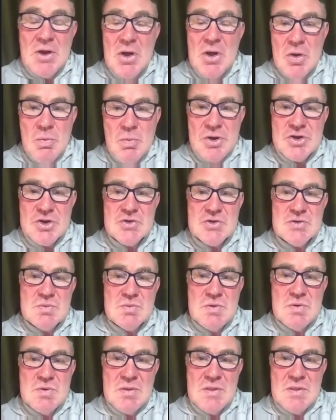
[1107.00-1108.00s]
which
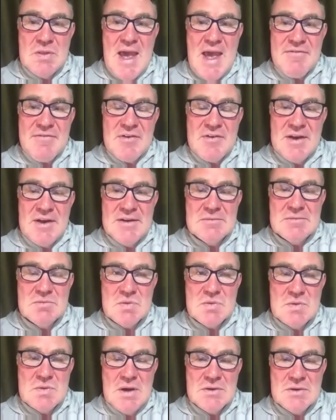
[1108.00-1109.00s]
the
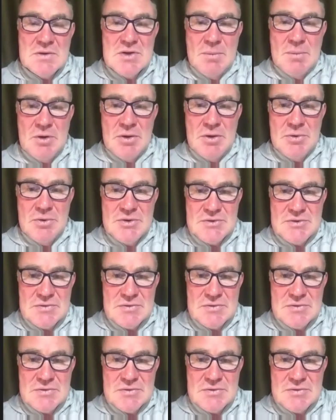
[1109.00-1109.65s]
FAW.